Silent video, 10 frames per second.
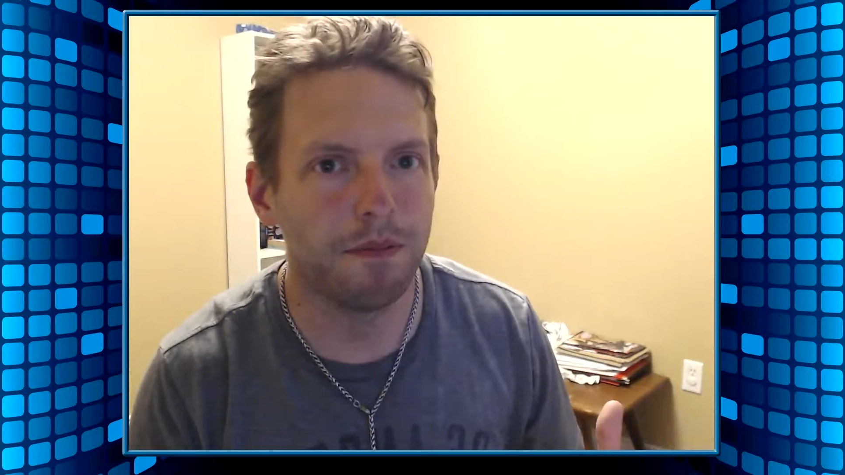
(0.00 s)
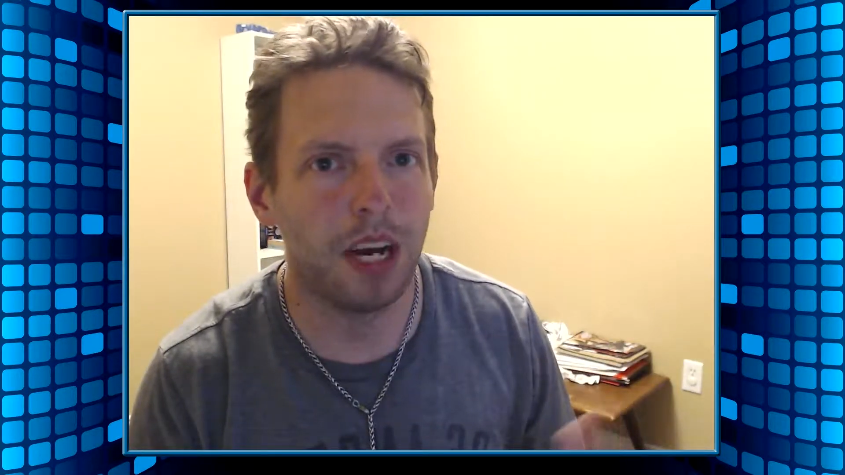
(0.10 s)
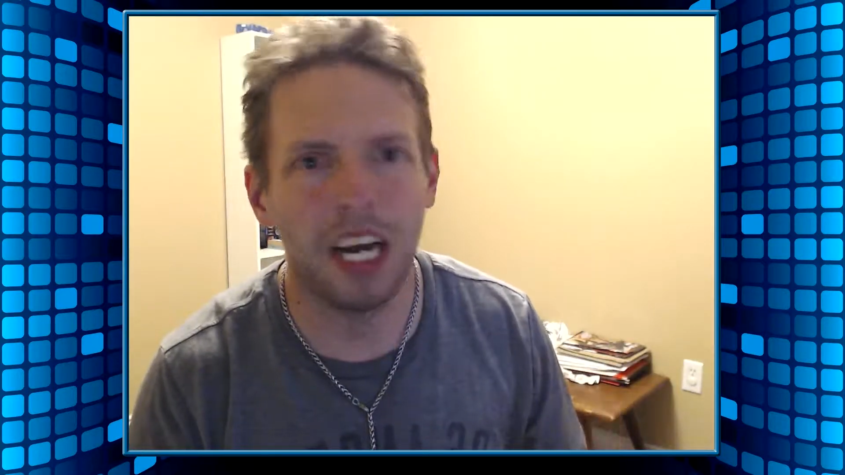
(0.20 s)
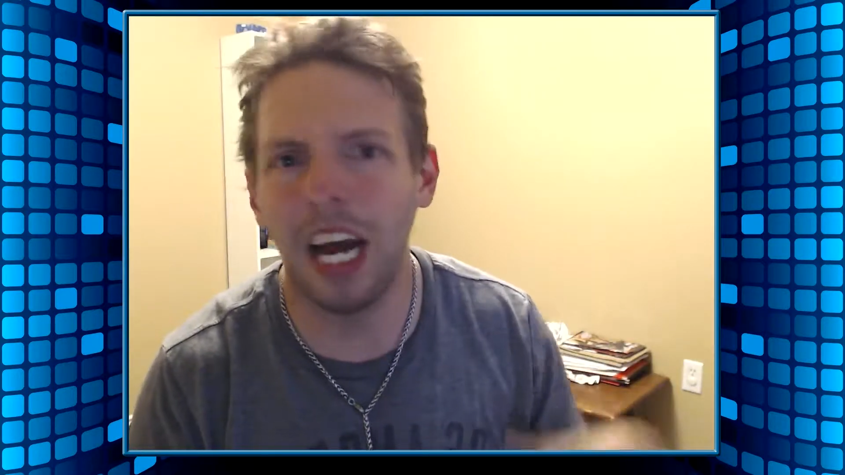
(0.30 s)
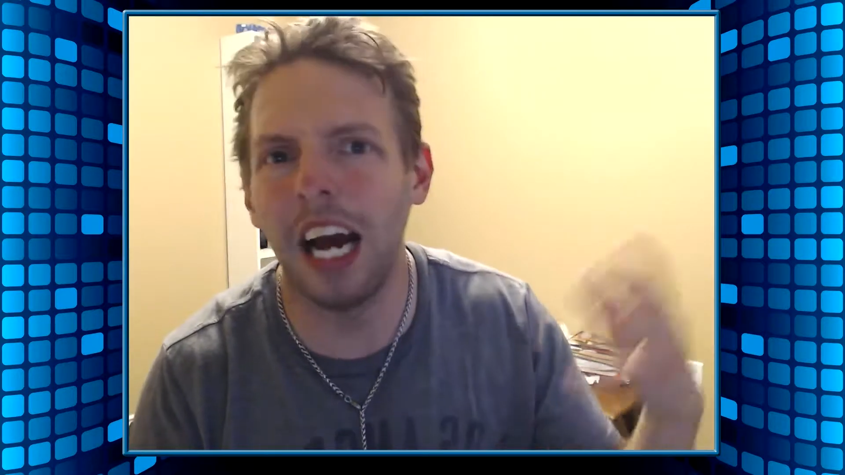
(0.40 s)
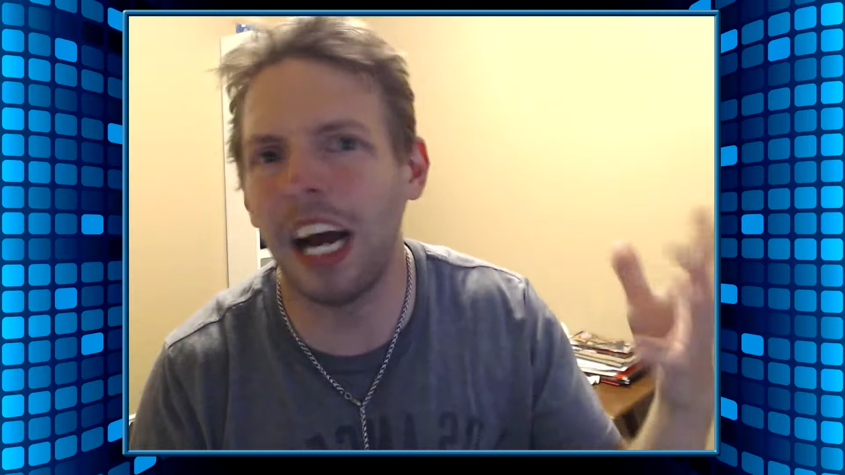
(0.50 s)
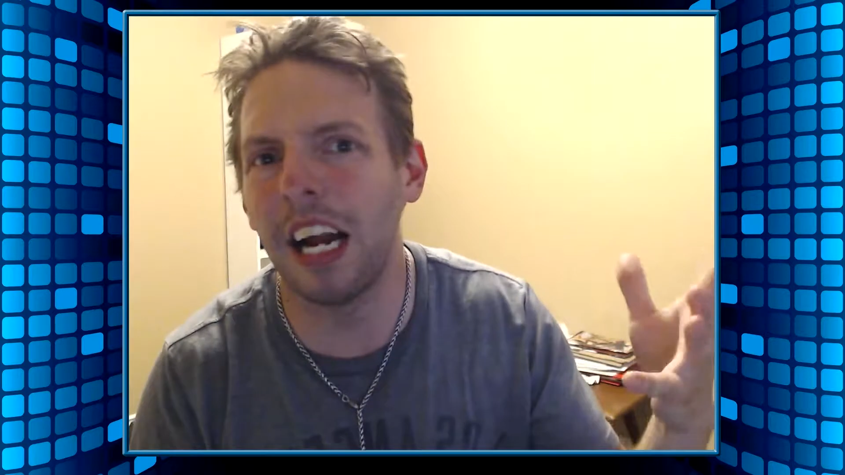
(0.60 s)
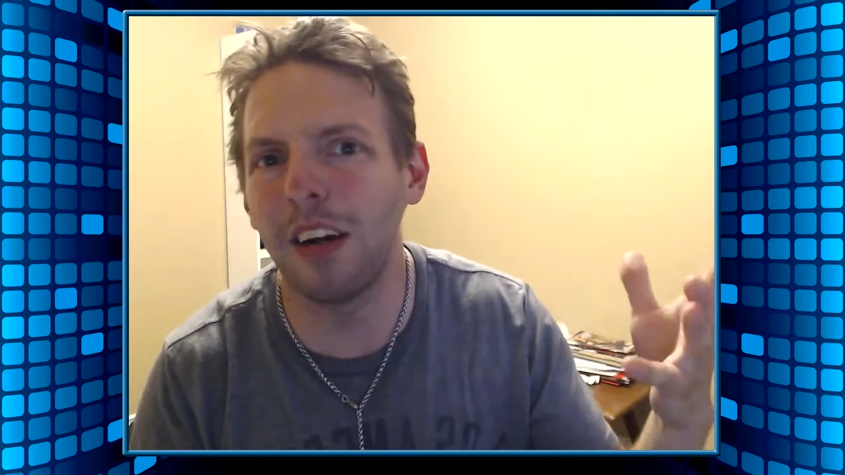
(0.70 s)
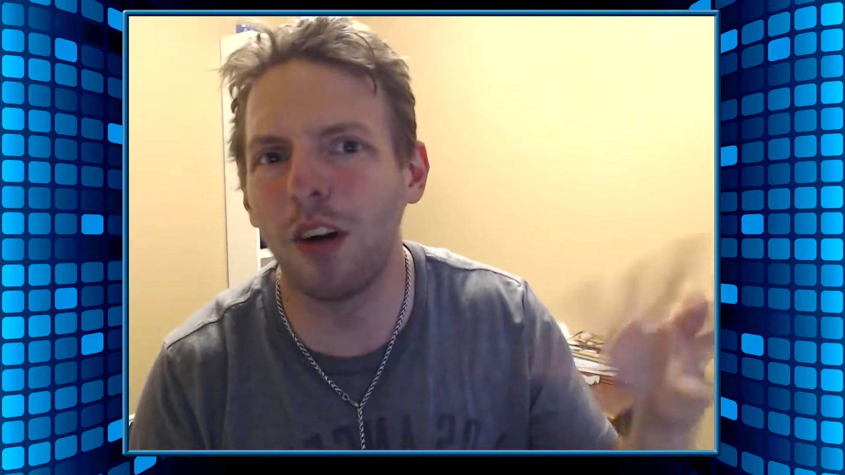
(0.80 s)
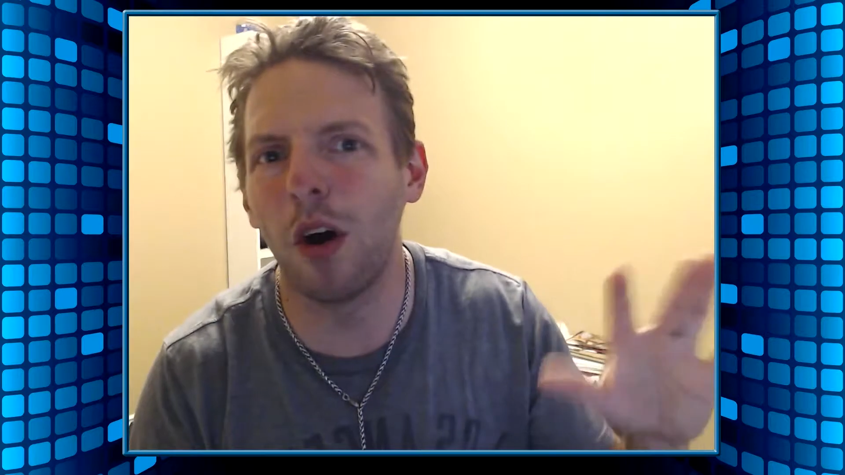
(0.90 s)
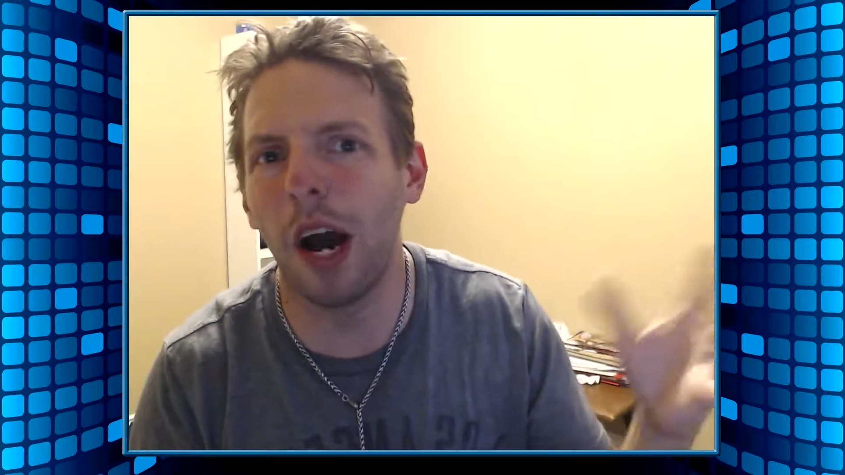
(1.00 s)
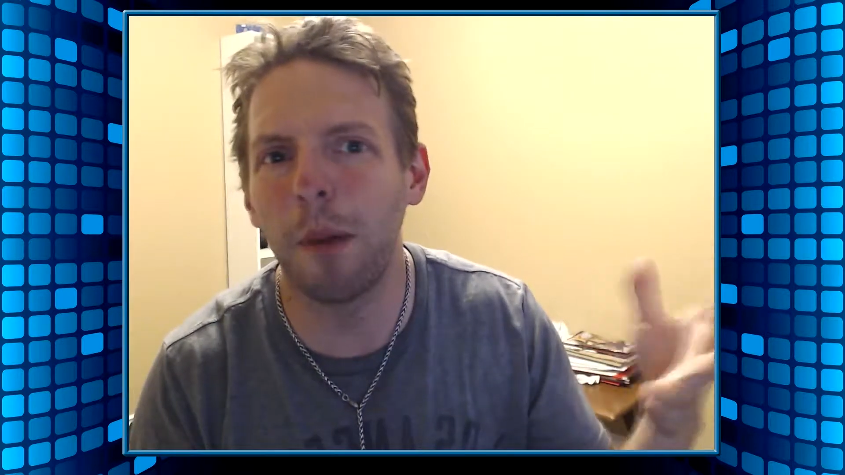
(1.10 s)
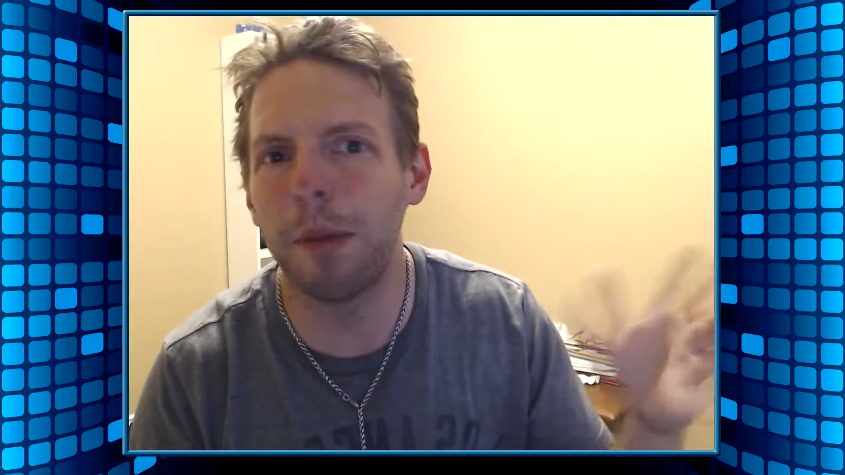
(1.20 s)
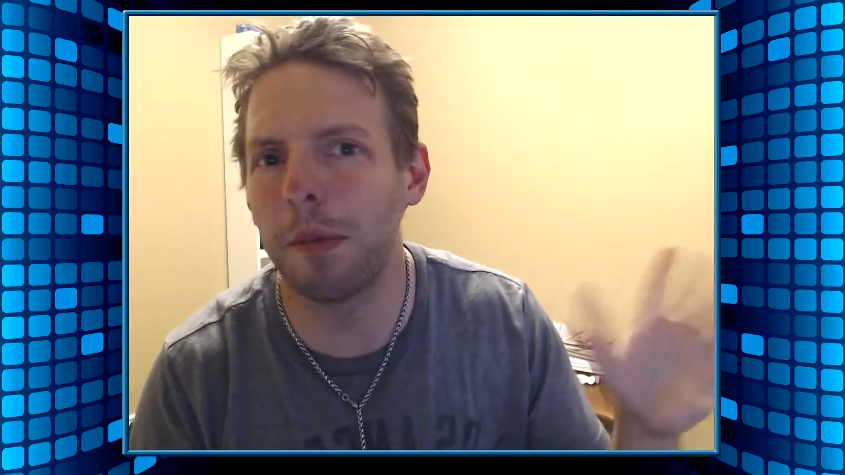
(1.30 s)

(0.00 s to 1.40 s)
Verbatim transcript: I, I, I don't know how people